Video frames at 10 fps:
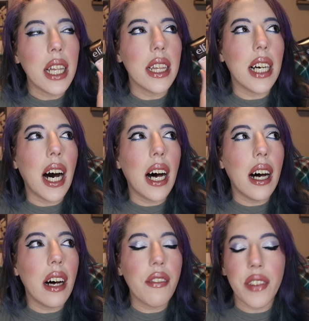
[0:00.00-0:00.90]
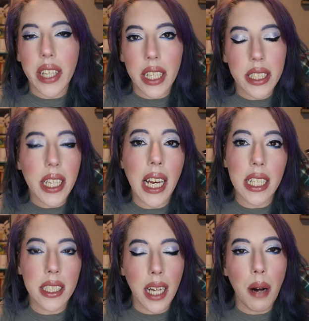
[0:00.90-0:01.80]
Love this.
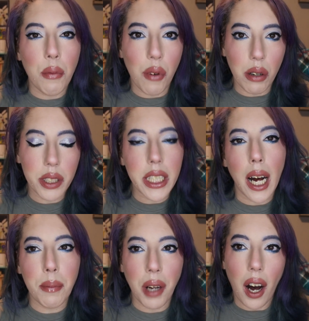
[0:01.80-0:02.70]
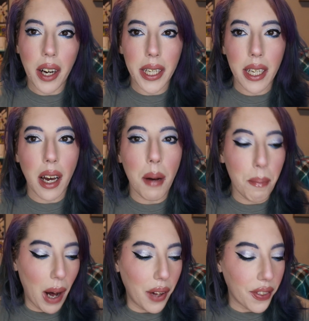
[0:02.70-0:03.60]
Can't stop, won't stop talking
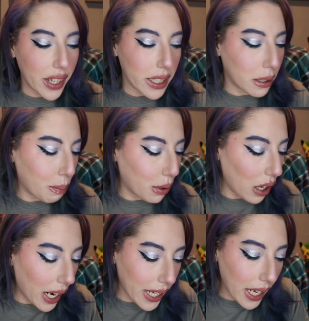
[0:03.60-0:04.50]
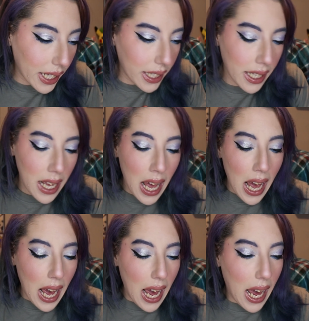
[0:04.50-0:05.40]
about this product.
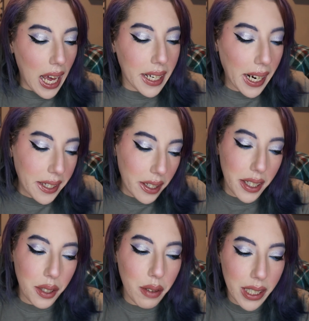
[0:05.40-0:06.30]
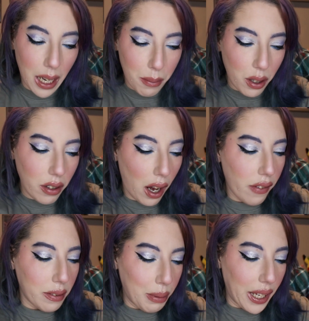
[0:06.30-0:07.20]
And I didn't do a demo
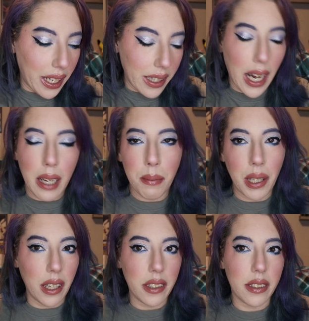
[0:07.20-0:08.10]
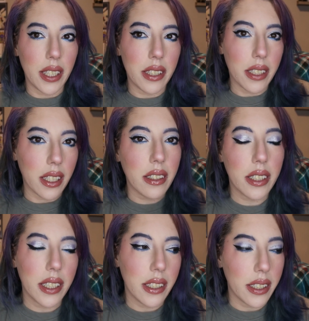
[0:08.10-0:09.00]
of applying that because it's a
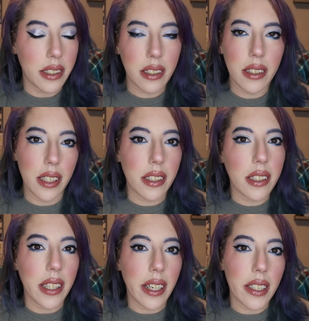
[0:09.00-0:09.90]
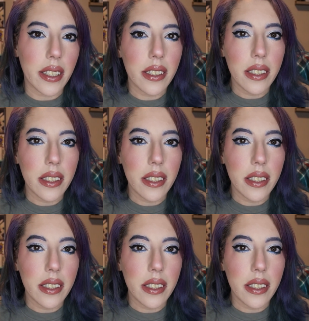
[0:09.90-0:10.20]
it's, it's clear.